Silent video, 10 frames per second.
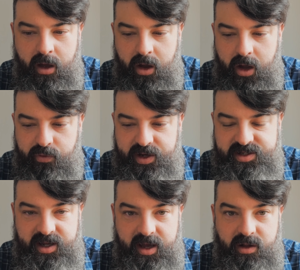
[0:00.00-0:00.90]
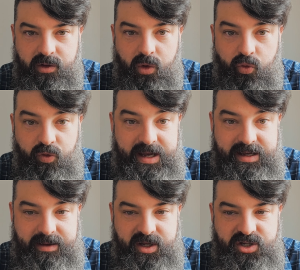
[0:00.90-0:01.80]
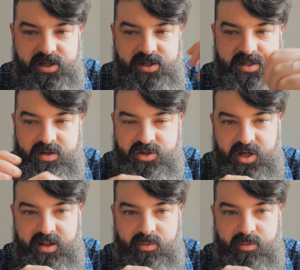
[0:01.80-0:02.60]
Redscale or Red images. So share